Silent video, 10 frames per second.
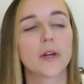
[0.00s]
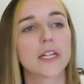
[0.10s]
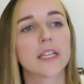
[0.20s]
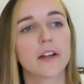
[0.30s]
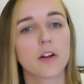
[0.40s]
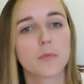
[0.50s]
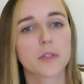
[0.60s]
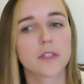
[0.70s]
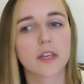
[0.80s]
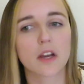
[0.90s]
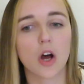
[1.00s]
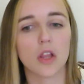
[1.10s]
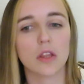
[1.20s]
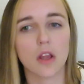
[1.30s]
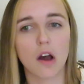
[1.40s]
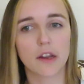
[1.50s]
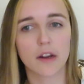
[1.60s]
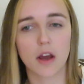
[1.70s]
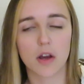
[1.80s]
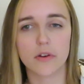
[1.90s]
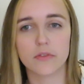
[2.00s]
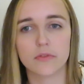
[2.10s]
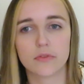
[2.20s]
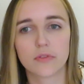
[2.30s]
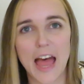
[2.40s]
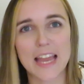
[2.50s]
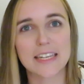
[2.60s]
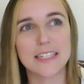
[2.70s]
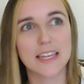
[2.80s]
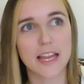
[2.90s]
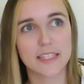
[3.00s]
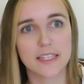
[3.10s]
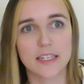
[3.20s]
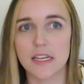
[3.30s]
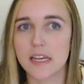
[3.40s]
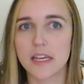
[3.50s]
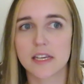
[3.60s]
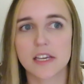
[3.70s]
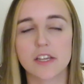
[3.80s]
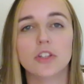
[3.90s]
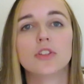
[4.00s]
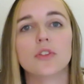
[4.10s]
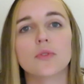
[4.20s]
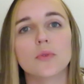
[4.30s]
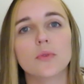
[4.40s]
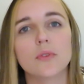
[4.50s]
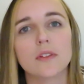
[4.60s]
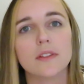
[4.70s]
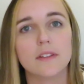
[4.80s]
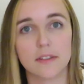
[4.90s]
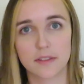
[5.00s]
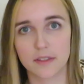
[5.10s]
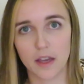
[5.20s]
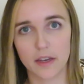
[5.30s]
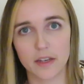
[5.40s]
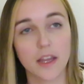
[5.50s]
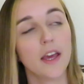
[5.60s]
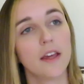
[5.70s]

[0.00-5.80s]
But Klara puts like a lot of identity into the sun.